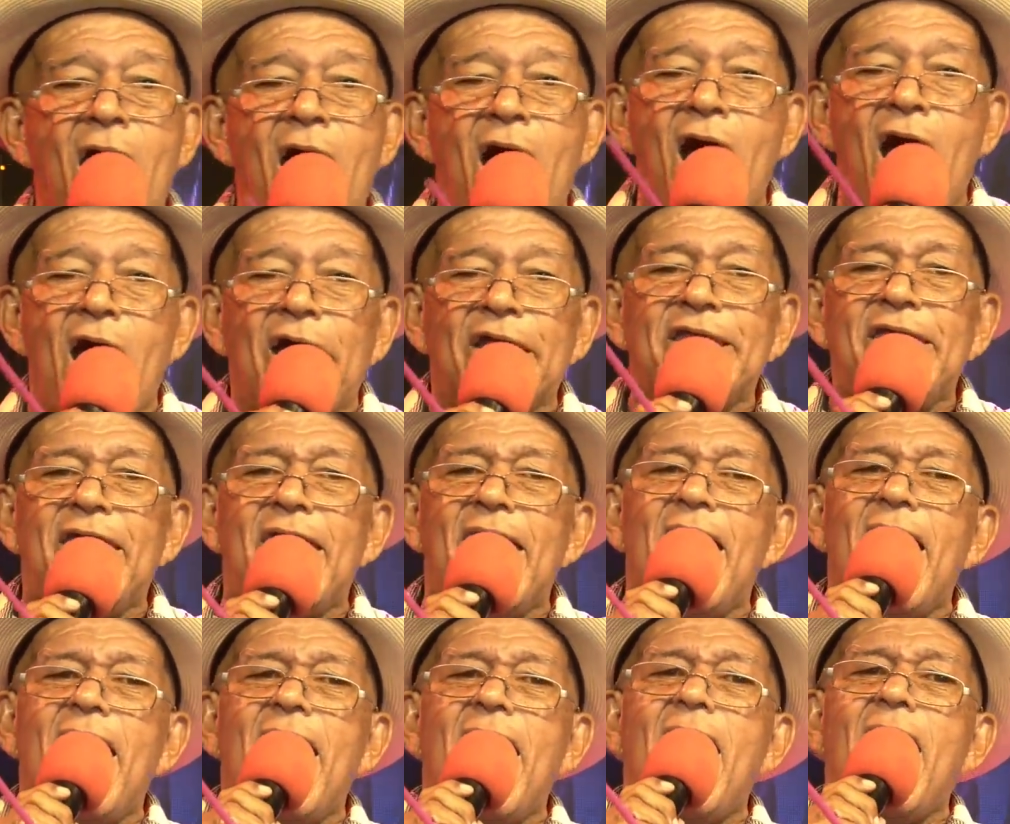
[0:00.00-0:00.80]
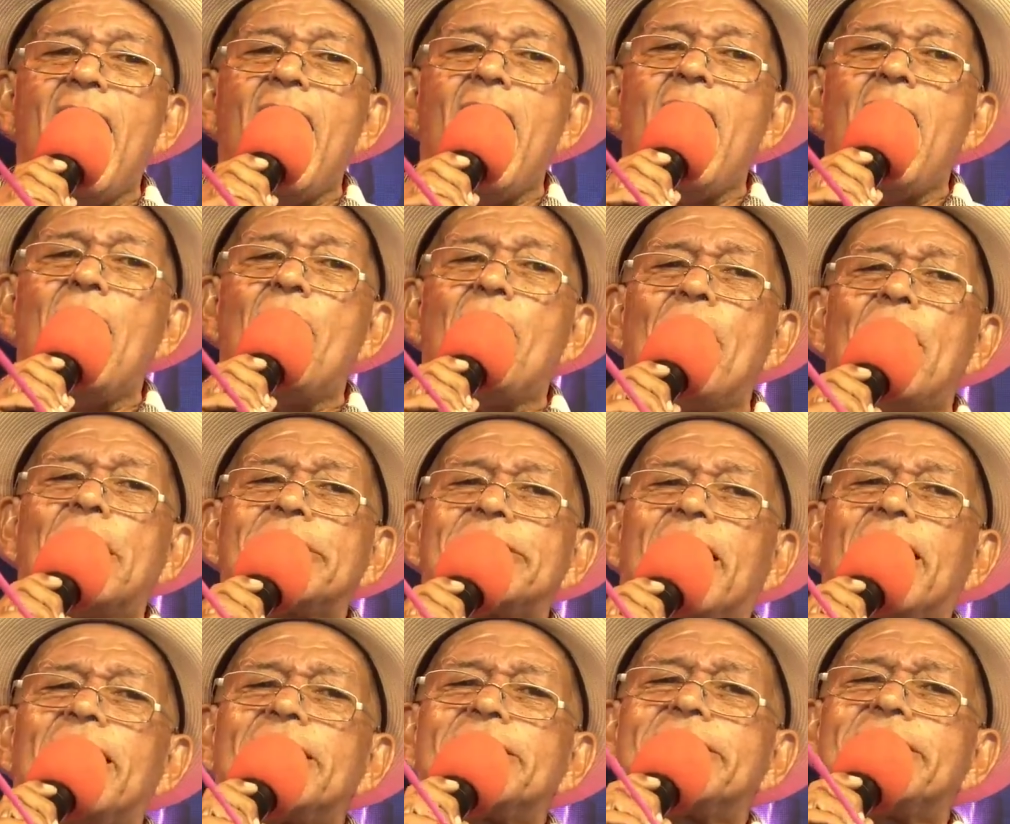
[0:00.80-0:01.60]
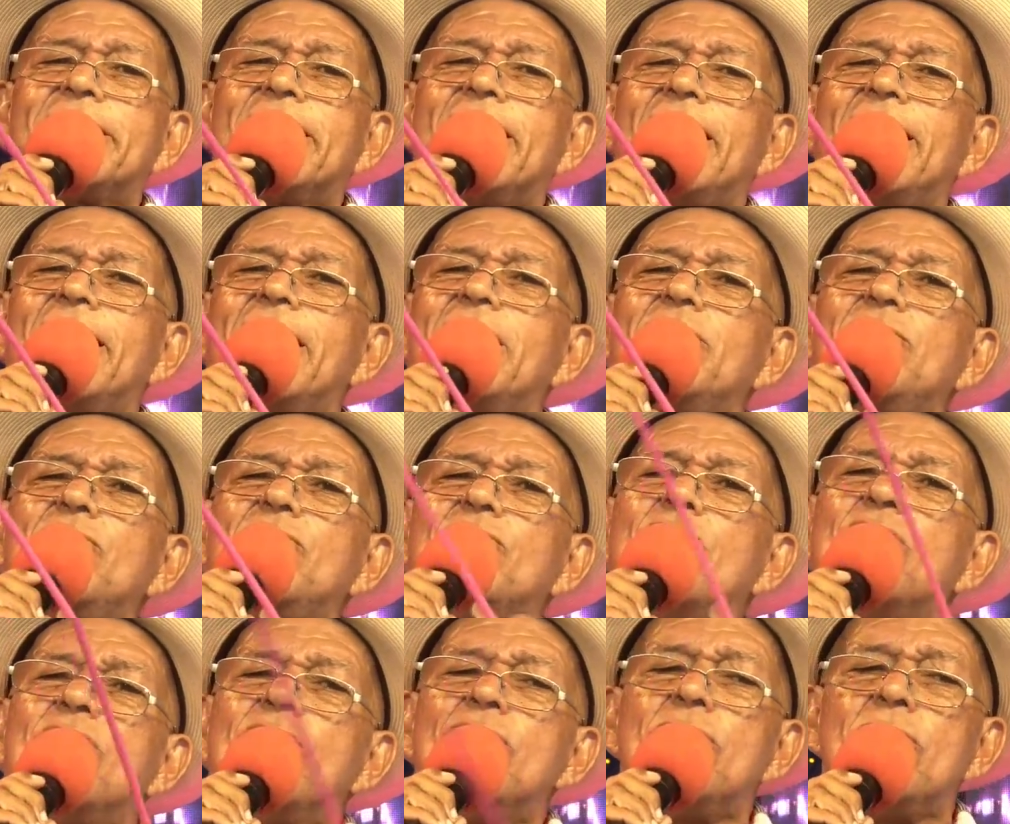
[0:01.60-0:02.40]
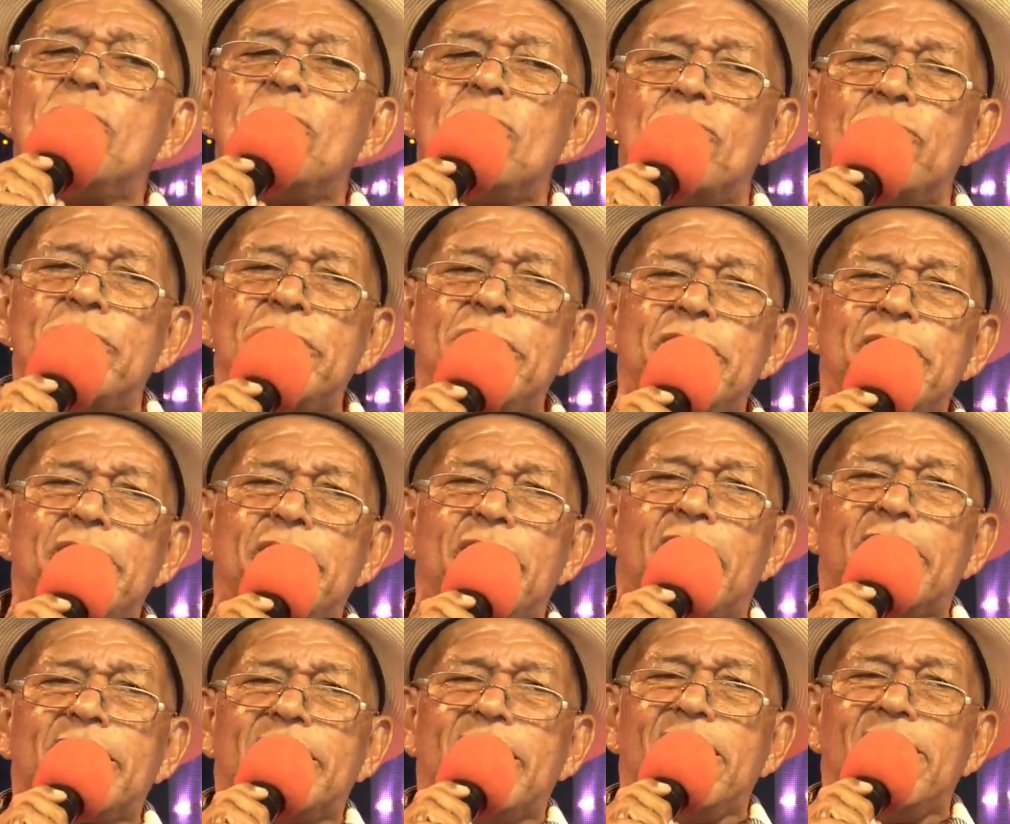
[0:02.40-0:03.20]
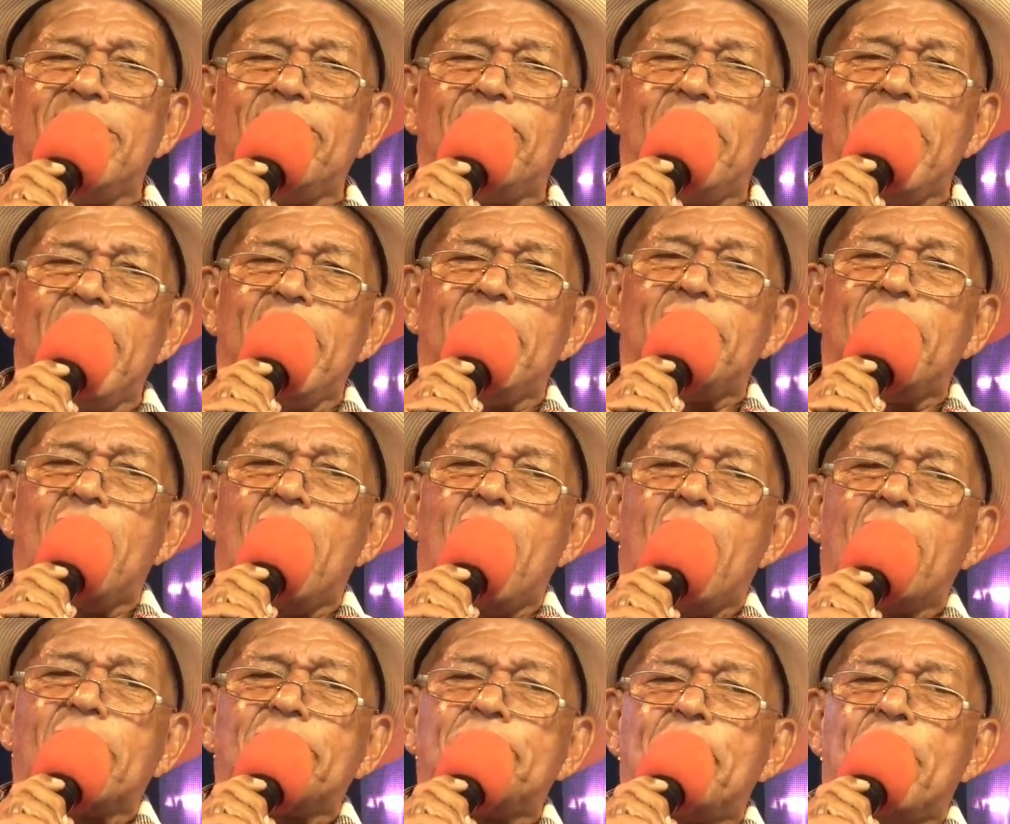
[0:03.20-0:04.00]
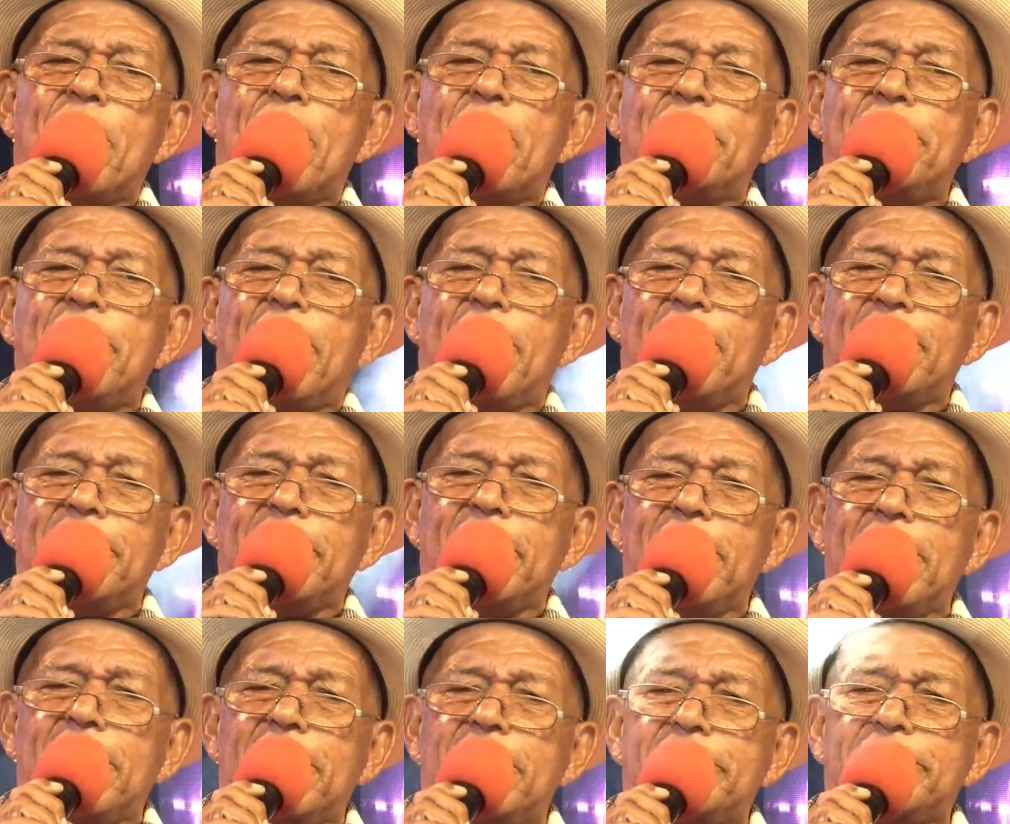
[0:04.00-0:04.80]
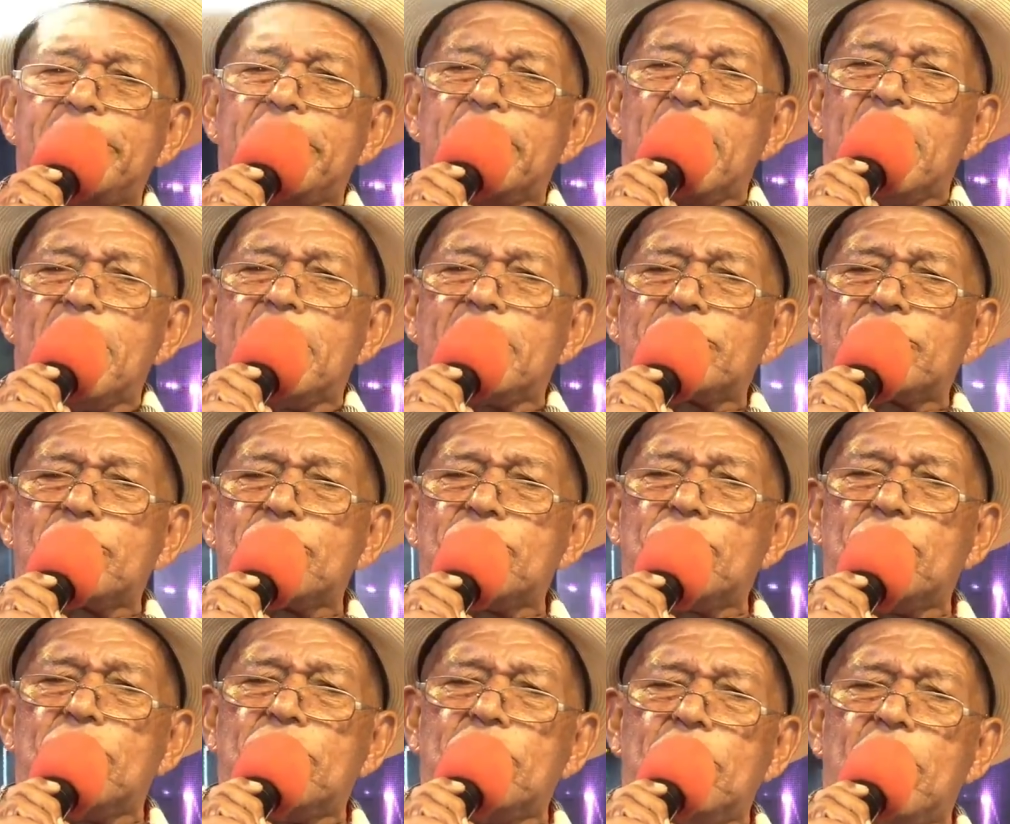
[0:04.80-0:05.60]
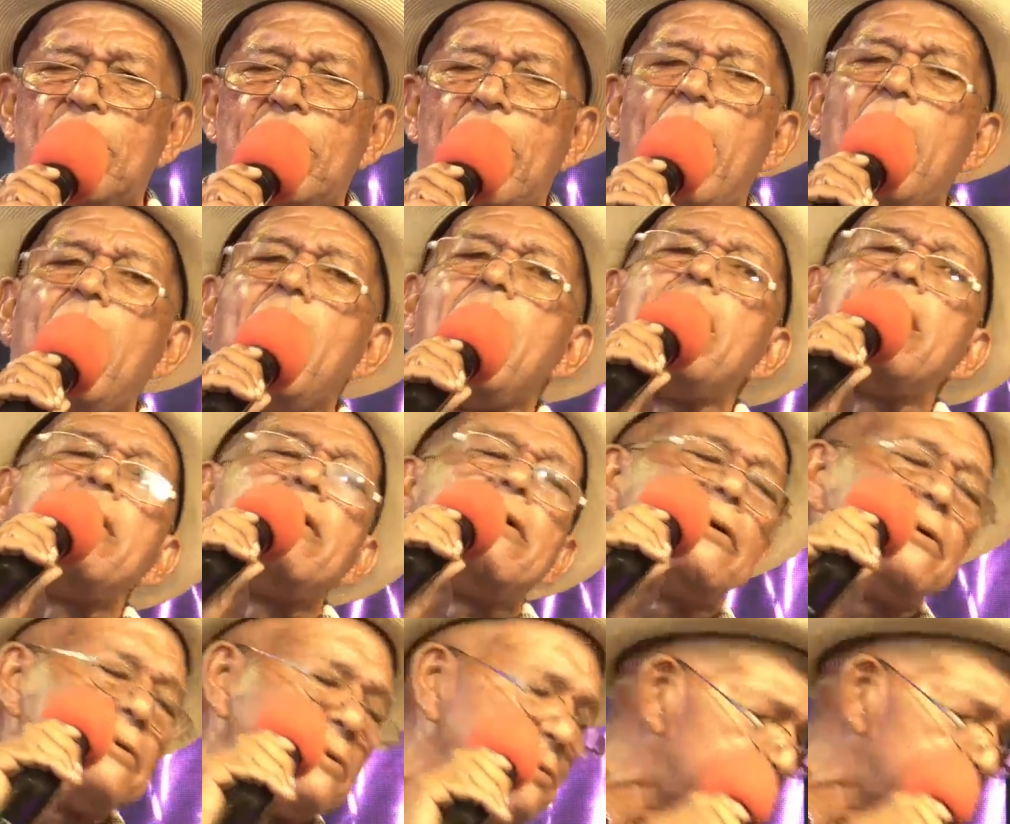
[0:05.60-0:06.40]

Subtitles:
And hear what I'm telling you. We not even out mother nature to hear.